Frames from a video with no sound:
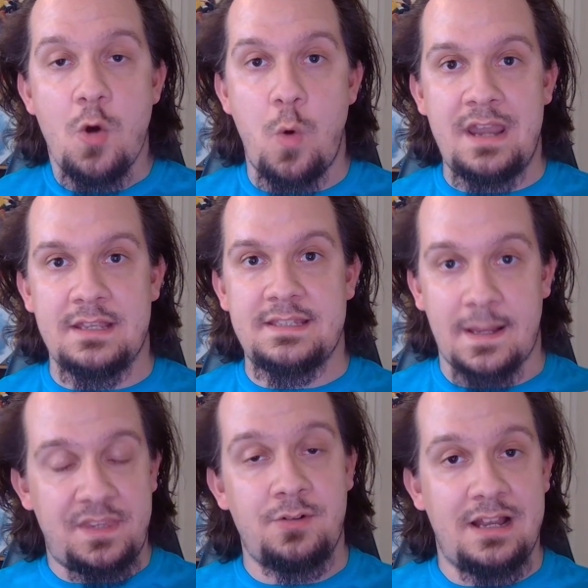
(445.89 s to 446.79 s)
when
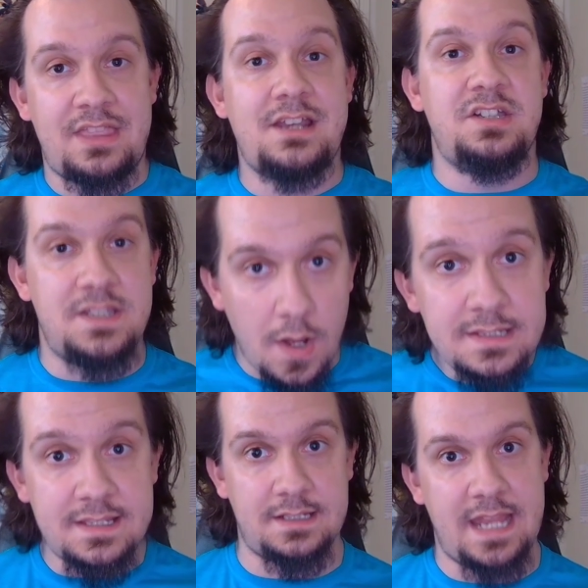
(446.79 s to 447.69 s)
something like that
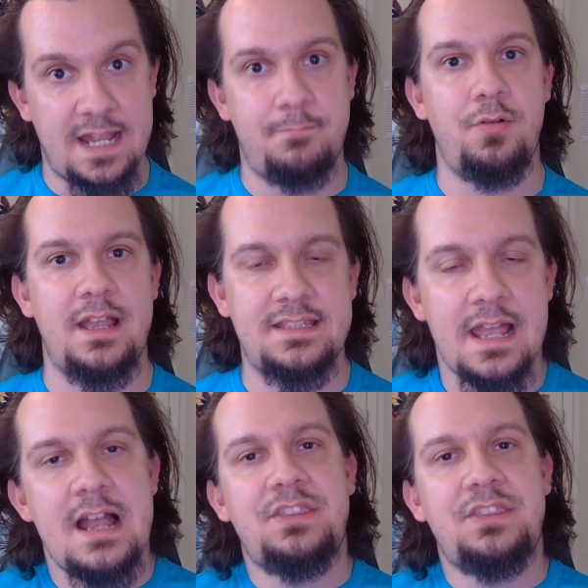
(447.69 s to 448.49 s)
does take place,